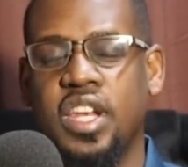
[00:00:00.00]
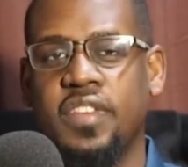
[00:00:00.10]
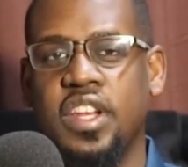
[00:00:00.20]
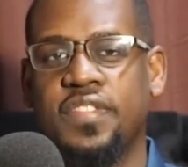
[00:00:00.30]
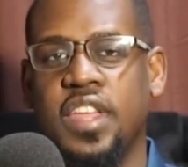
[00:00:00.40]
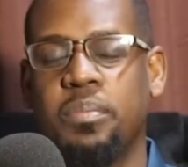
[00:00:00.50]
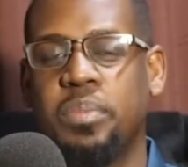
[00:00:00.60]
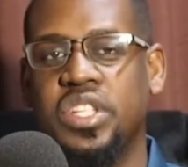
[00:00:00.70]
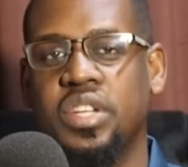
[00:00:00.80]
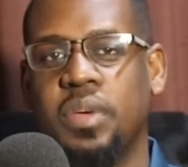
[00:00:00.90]
And even if they
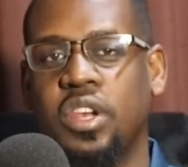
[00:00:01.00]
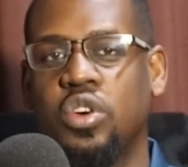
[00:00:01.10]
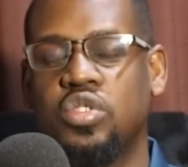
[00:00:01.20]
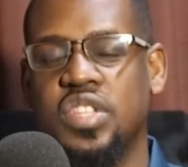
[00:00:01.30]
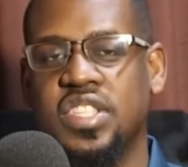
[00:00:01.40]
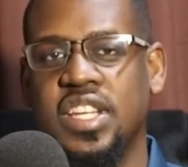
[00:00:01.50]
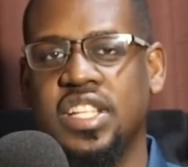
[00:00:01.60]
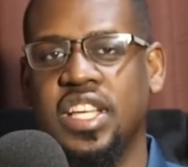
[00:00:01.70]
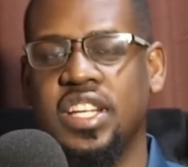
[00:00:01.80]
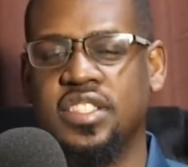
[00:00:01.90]
impeach him, he'll go to the
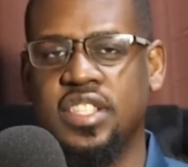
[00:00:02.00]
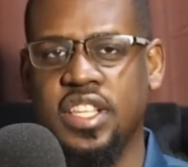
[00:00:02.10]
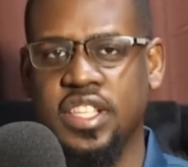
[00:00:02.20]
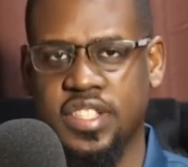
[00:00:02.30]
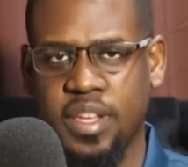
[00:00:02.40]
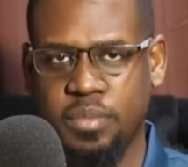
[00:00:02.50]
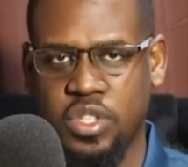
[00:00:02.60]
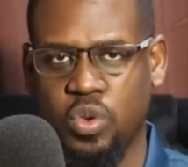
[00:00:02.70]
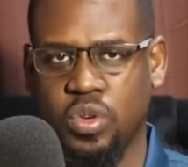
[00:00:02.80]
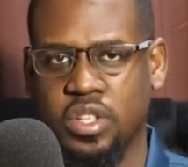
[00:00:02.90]
Senate and sing the same
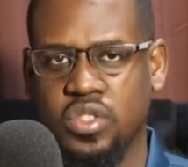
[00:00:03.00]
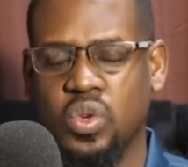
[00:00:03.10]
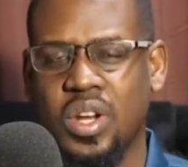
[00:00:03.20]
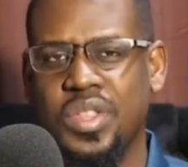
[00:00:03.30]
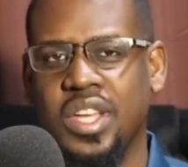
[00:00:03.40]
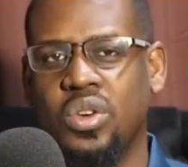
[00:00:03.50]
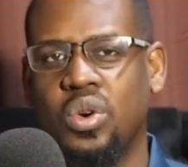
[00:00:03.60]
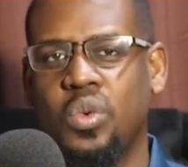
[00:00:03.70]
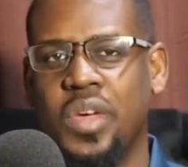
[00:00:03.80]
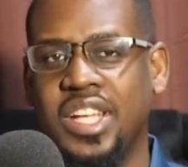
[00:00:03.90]
tune. So now they
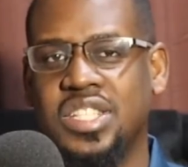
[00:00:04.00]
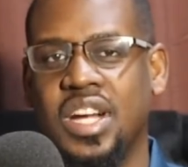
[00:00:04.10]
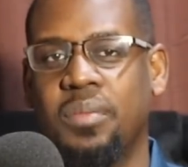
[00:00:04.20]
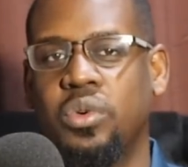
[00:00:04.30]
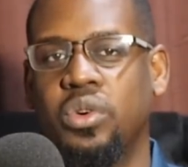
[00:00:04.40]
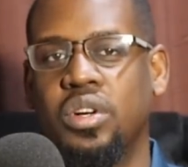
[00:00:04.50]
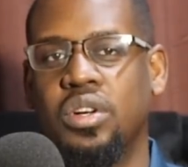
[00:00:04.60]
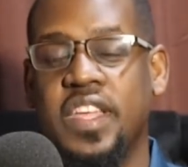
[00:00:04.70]
know we're in trouble.